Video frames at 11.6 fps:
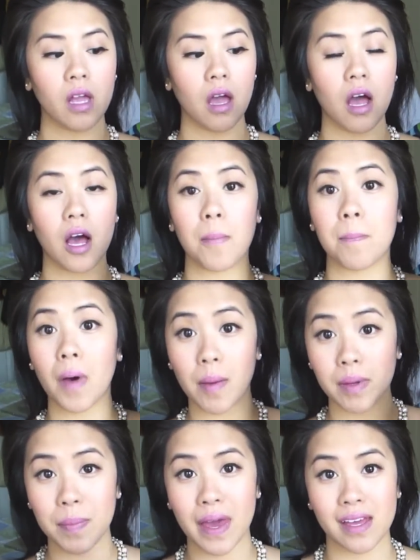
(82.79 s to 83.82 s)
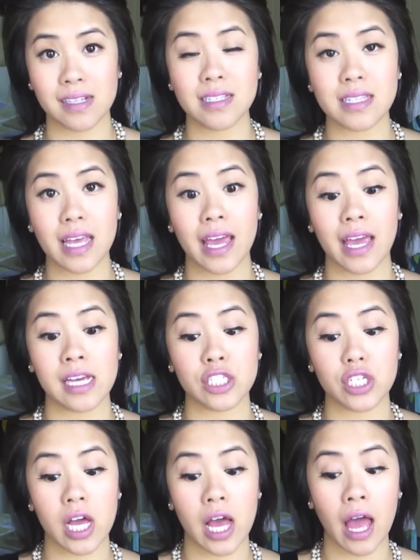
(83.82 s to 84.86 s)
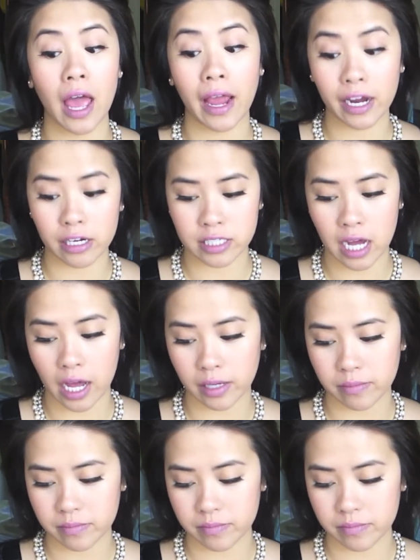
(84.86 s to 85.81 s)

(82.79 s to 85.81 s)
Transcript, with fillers: um, bobby pins and a hair tie.